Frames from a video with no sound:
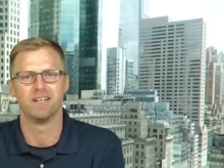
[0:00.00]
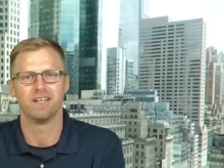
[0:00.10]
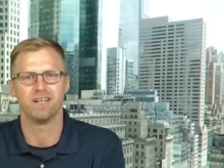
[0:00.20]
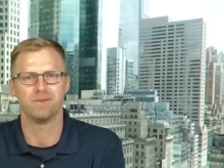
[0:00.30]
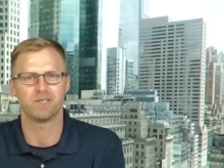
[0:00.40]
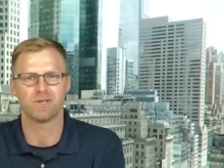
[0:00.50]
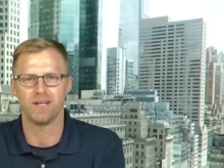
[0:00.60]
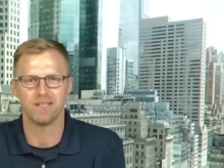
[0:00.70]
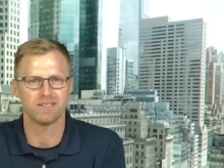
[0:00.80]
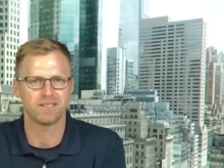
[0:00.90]
He was
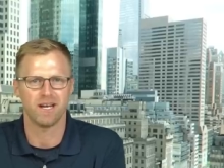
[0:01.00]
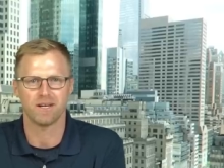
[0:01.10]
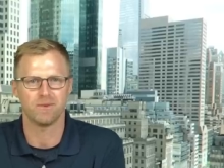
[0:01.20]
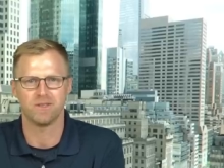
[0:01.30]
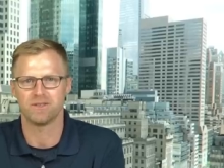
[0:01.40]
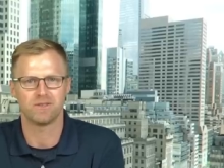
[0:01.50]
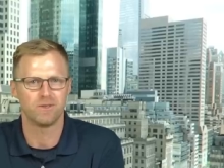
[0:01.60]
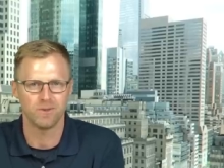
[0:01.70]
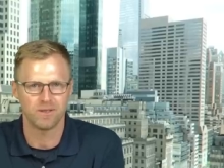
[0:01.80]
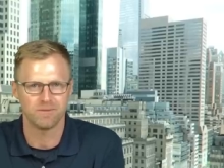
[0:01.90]
trading a stock with
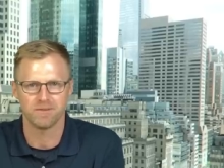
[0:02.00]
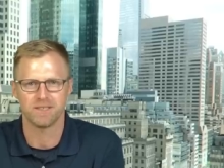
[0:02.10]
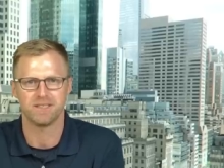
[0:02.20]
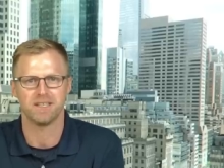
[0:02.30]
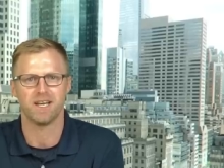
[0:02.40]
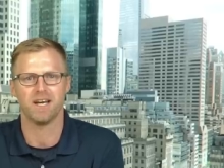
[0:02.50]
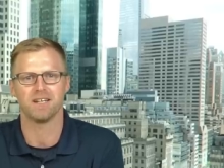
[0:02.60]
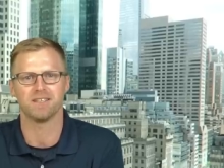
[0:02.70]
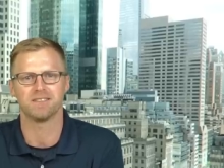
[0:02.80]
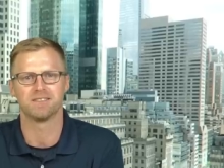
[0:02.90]
two conflicting
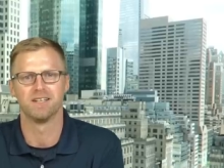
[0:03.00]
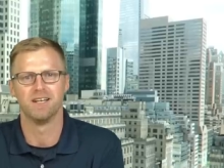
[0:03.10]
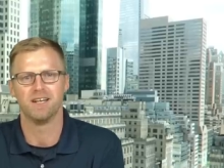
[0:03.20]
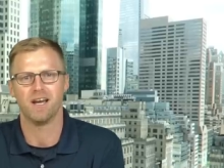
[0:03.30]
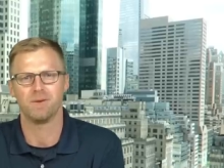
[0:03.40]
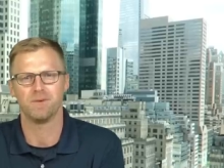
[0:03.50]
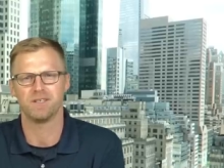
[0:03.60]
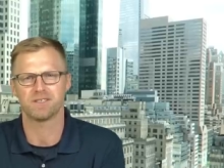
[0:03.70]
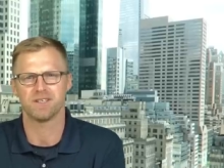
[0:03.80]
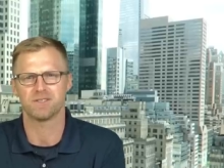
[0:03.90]
catalysts, and we
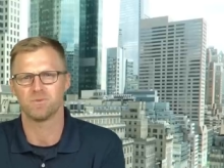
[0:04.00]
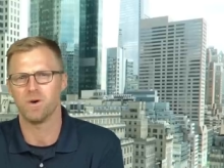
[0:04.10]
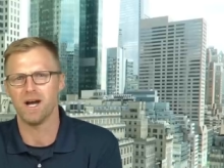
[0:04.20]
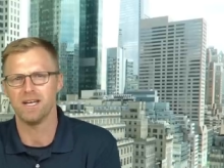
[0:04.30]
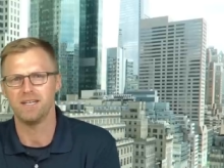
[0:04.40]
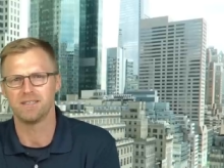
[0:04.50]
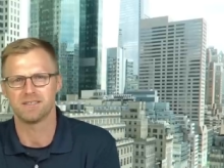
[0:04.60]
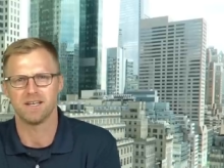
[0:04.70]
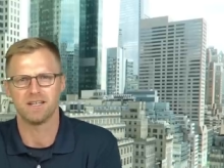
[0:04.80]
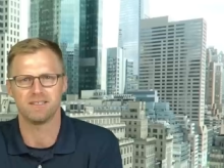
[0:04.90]
discussed why he
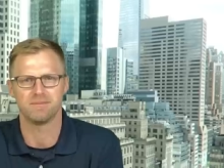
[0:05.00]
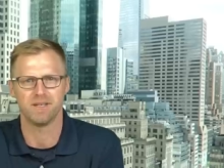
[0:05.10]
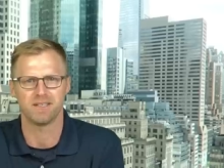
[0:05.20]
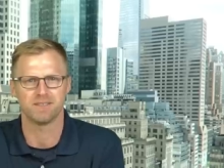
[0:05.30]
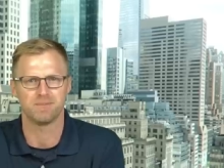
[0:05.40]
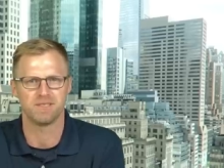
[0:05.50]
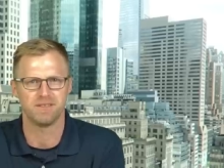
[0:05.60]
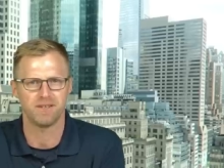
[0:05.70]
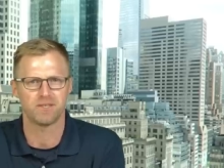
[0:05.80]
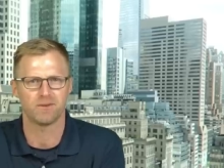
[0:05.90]
decided to make a
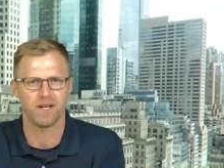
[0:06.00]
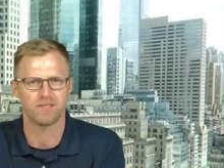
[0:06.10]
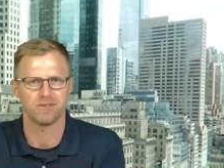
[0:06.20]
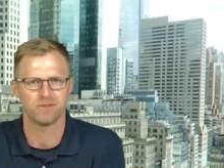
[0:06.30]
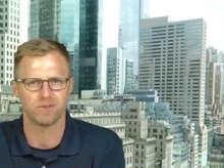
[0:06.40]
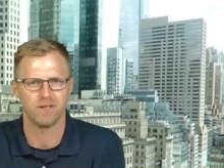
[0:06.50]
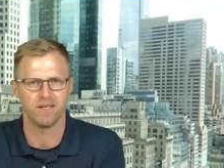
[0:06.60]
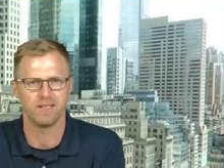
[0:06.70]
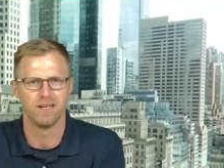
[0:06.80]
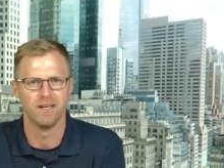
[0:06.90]
specific directional
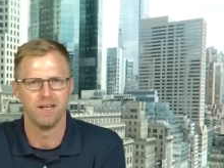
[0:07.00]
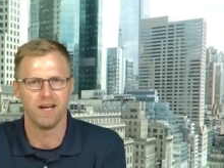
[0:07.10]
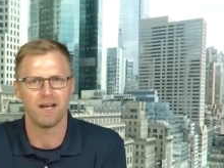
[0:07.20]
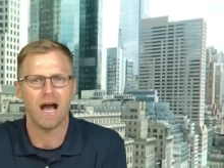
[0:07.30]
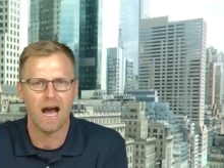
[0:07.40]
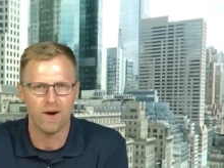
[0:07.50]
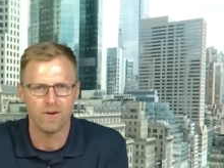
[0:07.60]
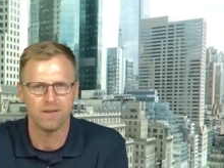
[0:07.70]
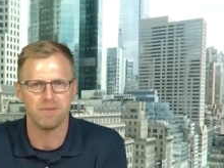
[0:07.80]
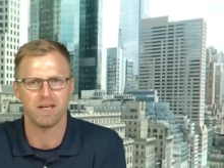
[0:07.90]
trade and how
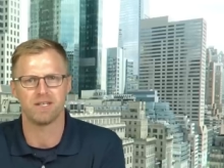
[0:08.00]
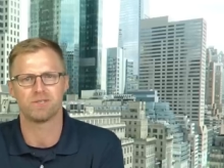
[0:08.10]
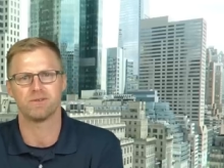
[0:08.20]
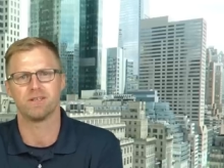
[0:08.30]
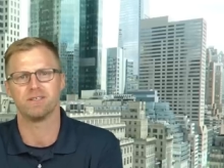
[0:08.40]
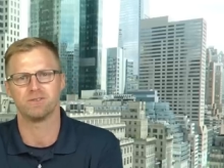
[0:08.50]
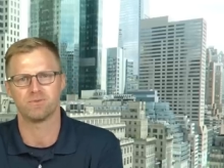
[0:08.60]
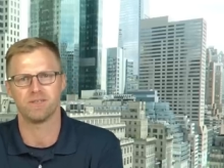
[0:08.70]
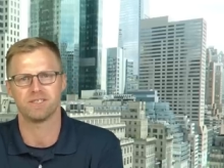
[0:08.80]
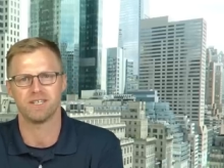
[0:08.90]
he managed his
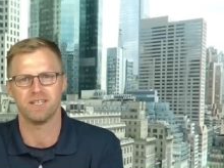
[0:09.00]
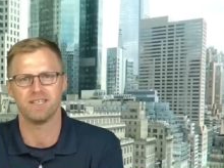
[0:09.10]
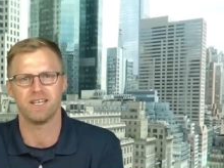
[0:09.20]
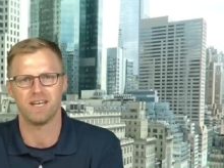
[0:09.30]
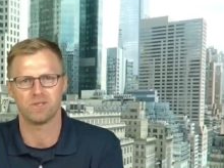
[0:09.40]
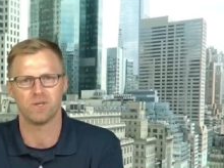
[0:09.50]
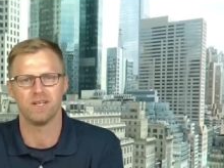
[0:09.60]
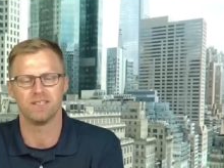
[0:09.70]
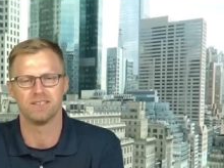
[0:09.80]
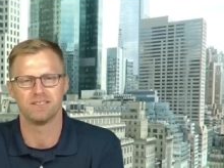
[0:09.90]
risk in that trade.